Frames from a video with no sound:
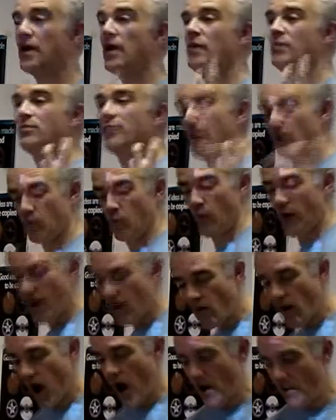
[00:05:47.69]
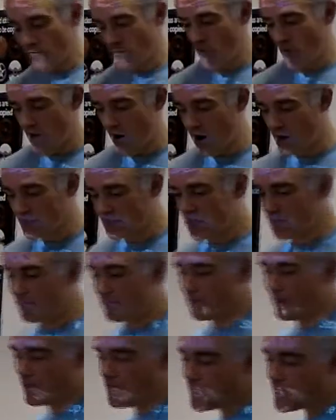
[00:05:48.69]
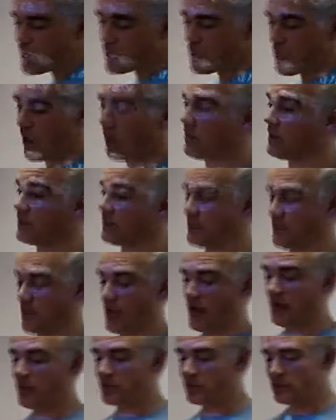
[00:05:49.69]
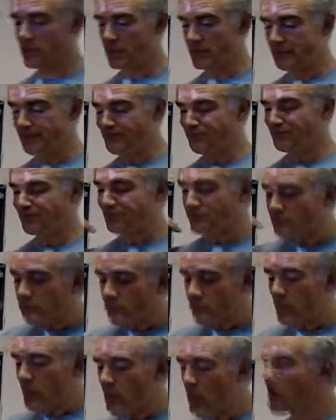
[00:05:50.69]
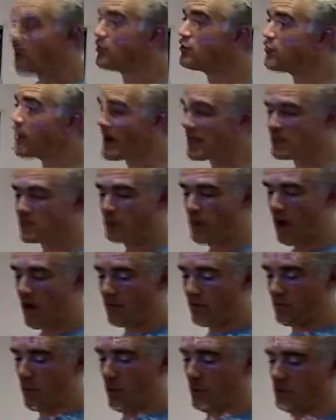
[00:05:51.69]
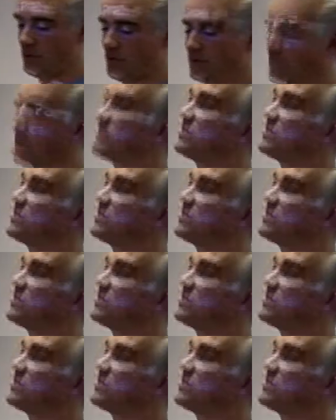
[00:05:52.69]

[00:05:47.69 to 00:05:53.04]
That we're, uh, we're asking for a new politics, a transparent politics, that